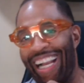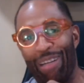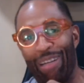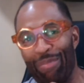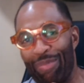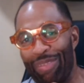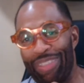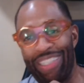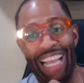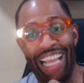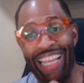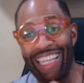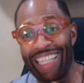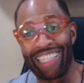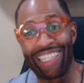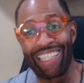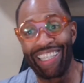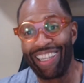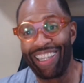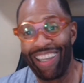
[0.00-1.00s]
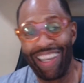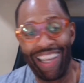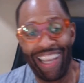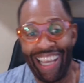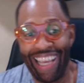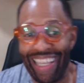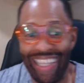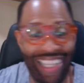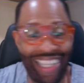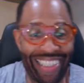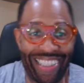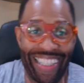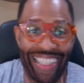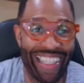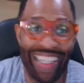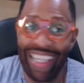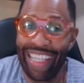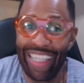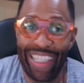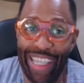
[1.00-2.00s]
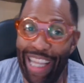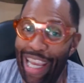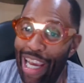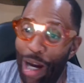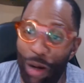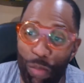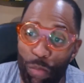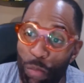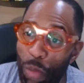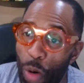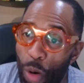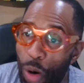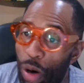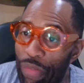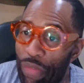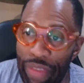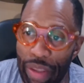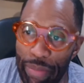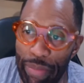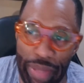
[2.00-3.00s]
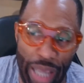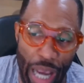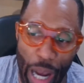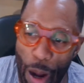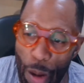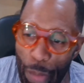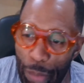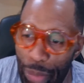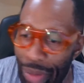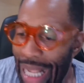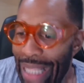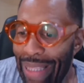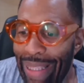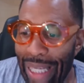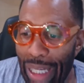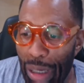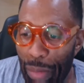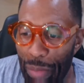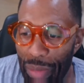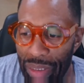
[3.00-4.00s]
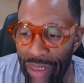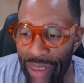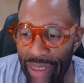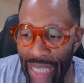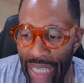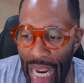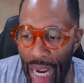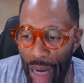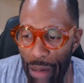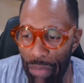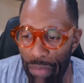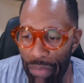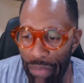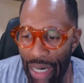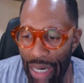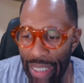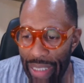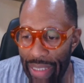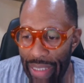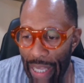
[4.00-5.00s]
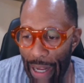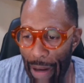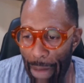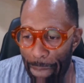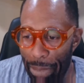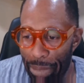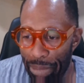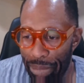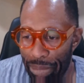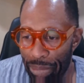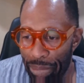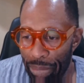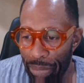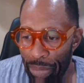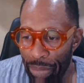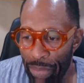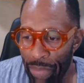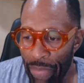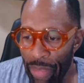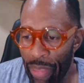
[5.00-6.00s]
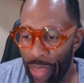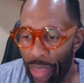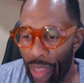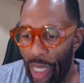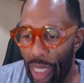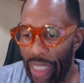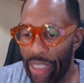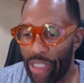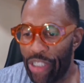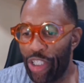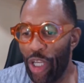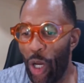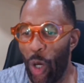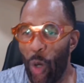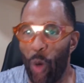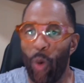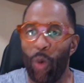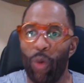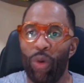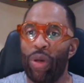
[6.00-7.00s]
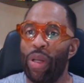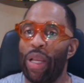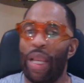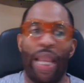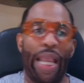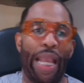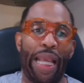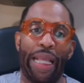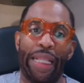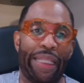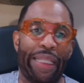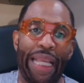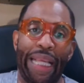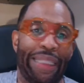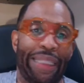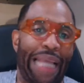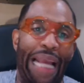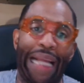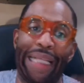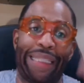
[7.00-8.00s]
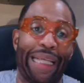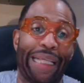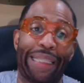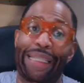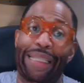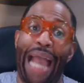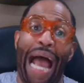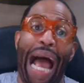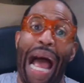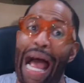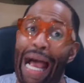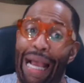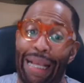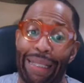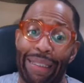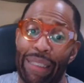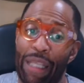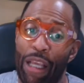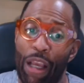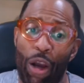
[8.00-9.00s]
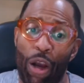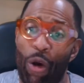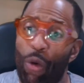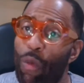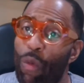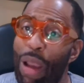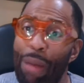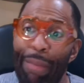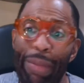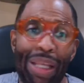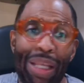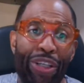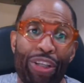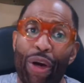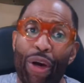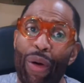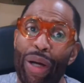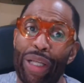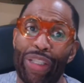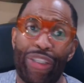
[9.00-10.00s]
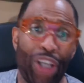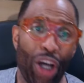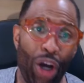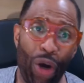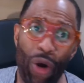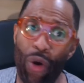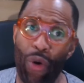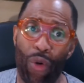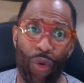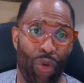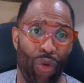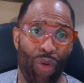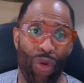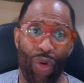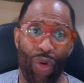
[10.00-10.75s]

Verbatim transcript: I'm telling you, listen, there are more of them, y'all, but I think I'm going to stop right there. And so these ain't just guys. Women do it too.